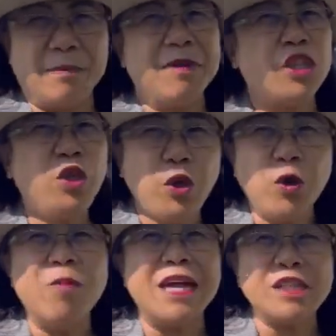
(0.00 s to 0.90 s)
but
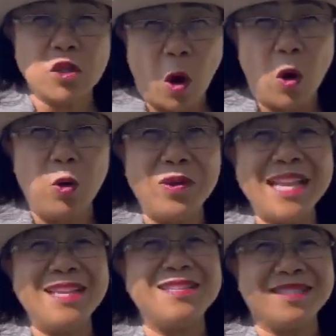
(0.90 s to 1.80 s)
you must
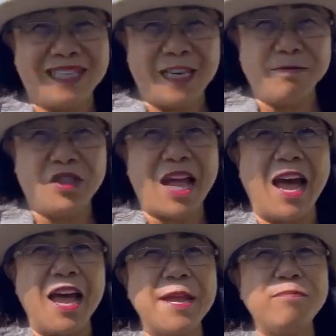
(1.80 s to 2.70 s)
always give
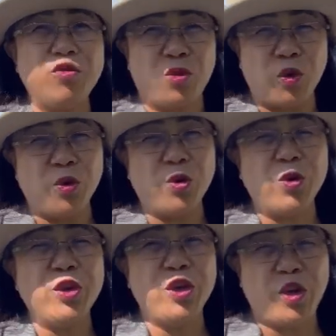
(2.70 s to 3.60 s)
time to
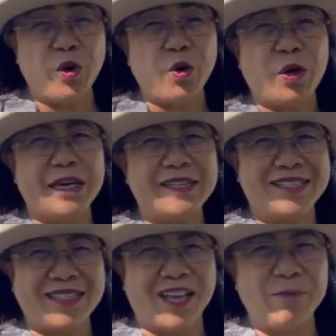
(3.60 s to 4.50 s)

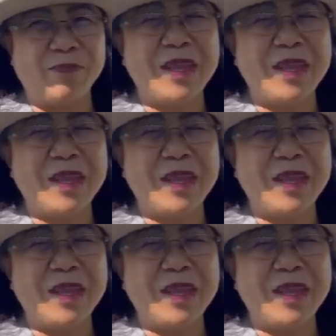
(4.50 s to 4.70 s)
yourself.